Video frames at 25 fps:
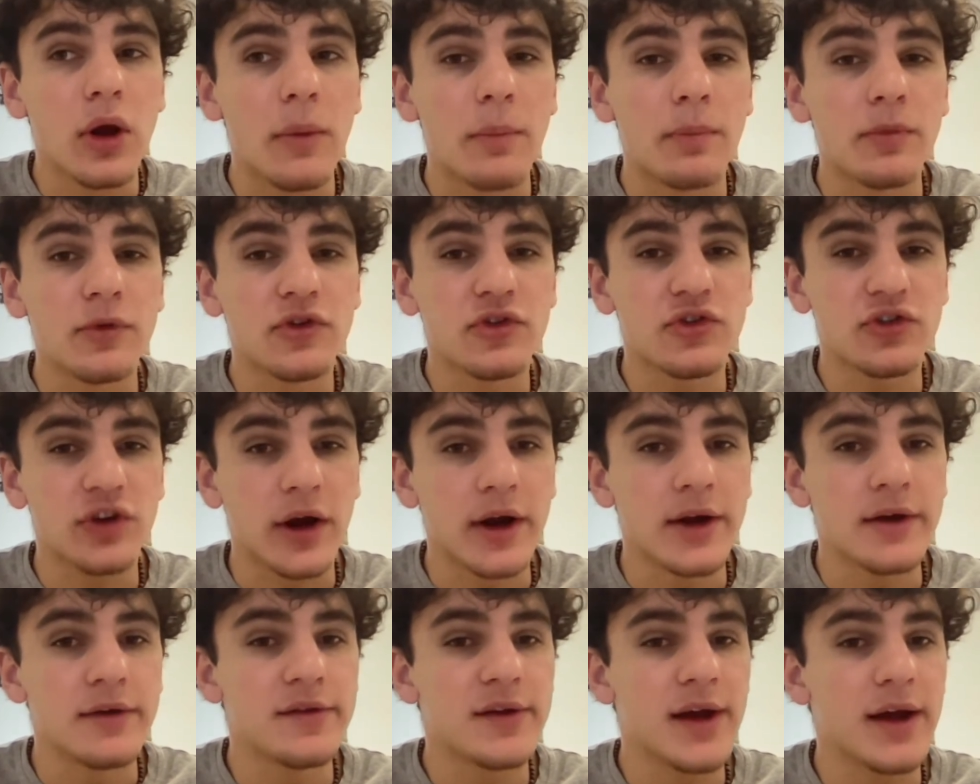
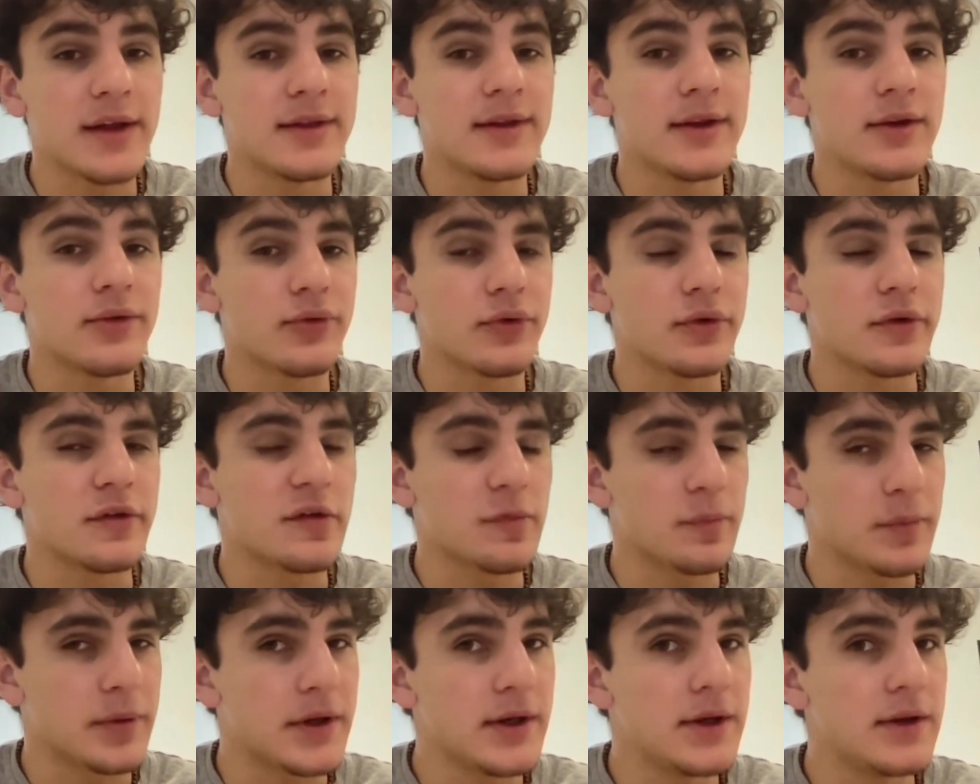shines at different
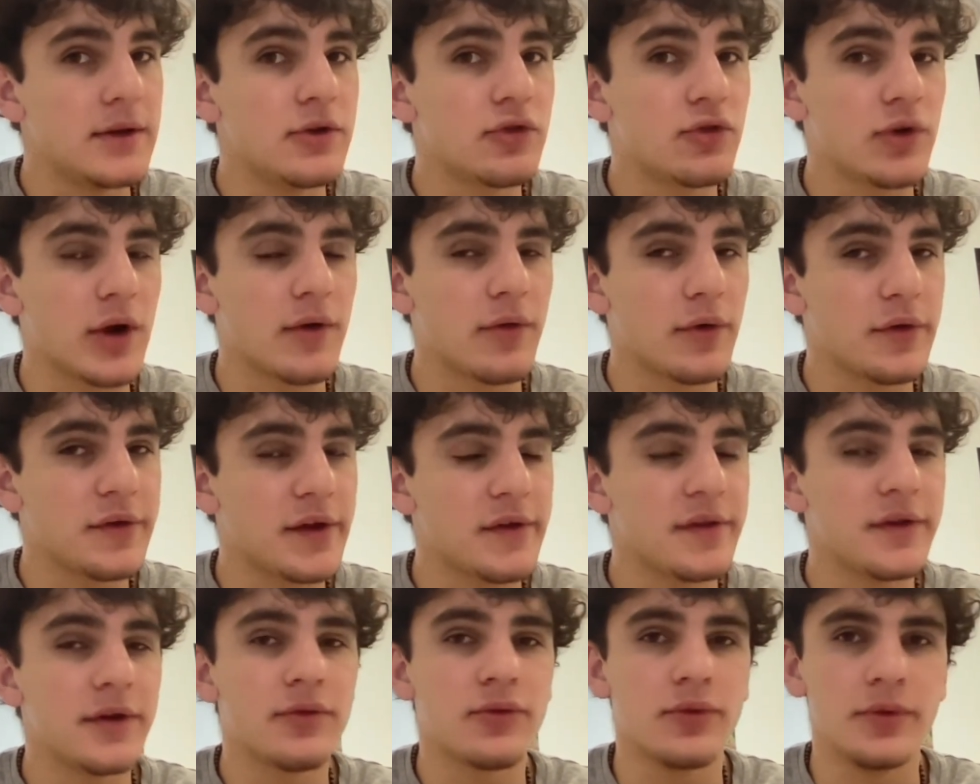speed, travels
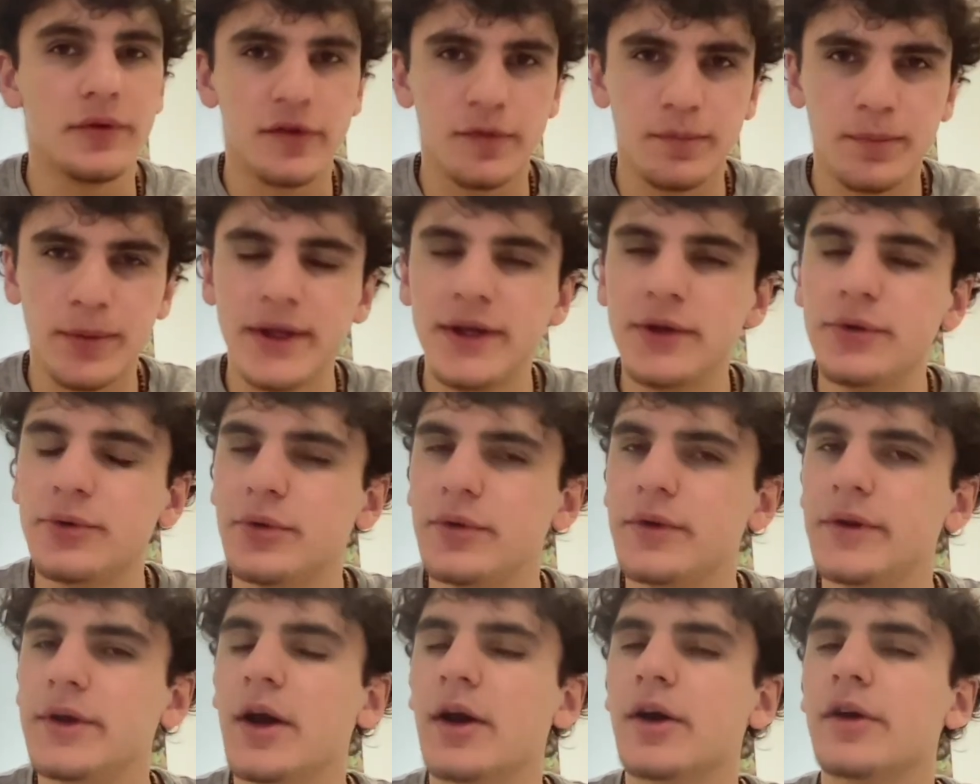at different speed into
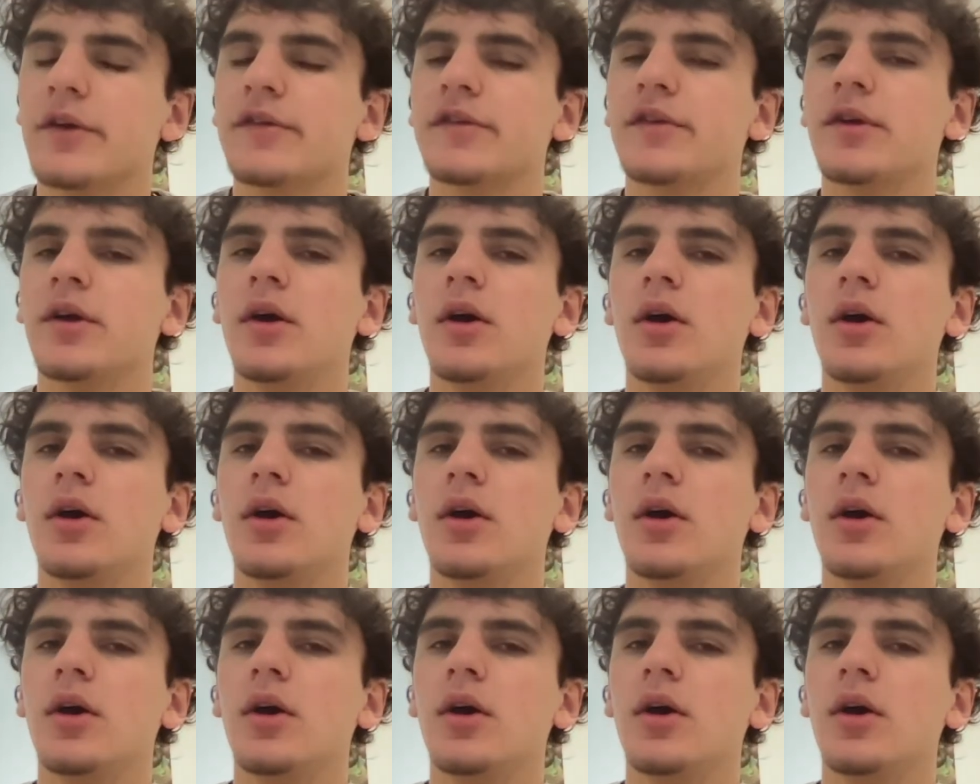the ice.